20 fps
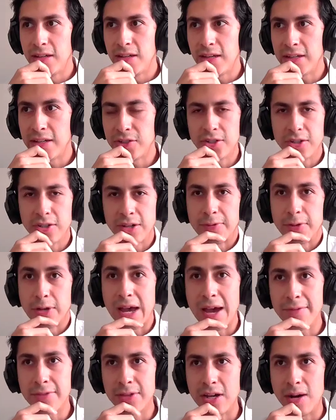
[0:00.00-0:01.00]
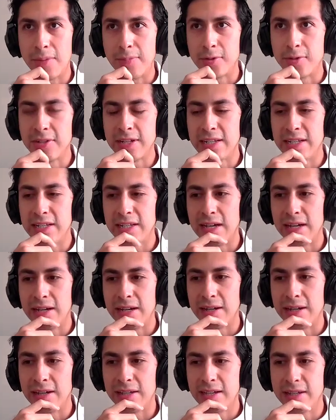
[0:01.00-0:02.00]
And sure, if you have the opportunity,
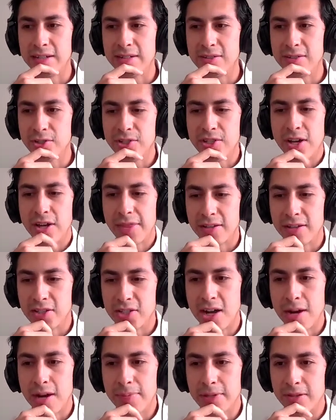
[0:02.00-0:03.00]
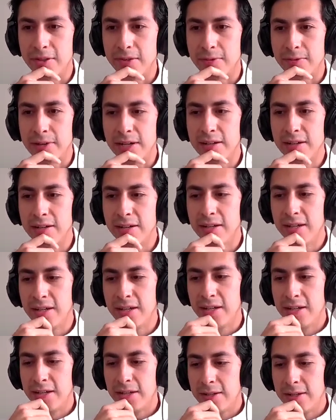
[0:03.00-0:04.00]
I guess there's nothing stopping you, right?
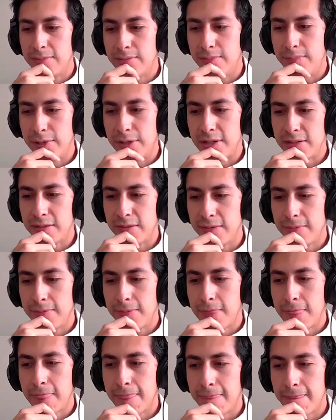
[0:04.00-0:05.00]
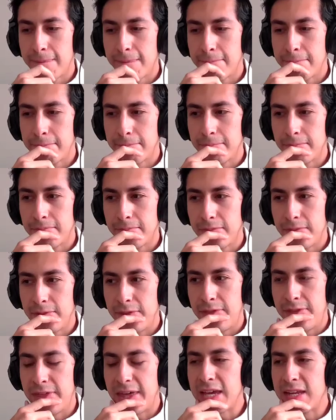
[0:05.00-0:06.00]
But
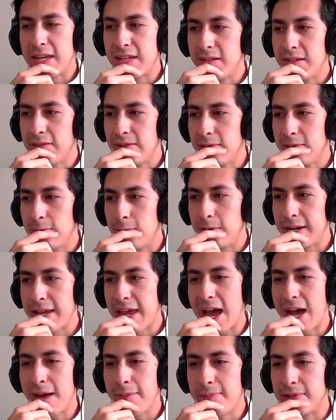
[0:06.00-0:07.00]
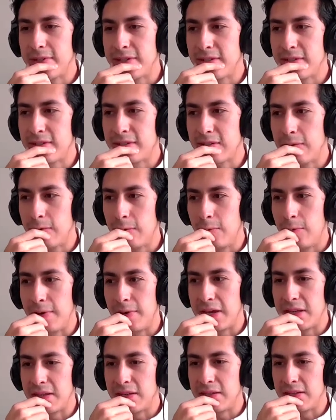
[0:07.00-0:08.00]
then what happens
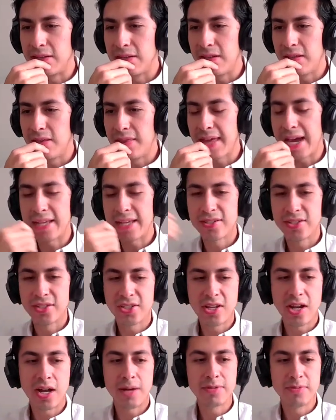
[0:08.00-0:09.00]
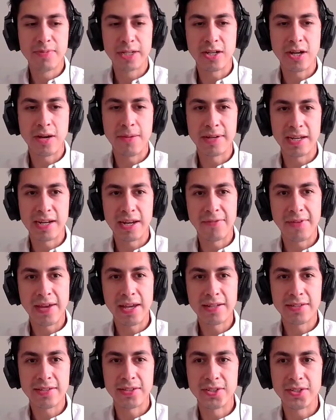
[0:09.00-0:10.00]
when that stops becoming an
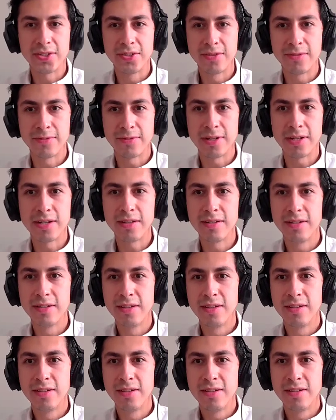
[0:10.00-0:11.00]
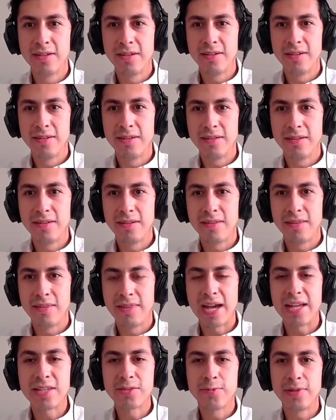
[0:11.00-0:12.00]
advantage, right?
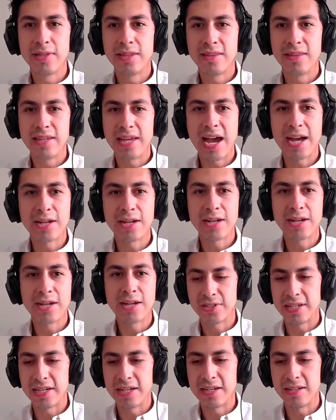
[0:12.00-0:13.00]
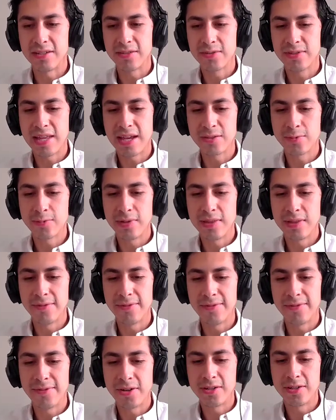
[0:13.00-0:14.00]
That's when the actual skills, that's when the
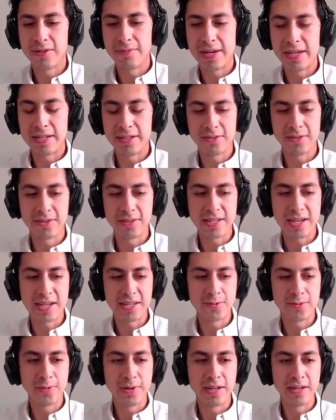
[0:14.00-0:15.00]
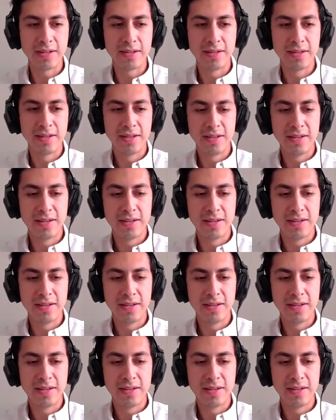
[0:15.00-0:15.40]
fundamentals, that's when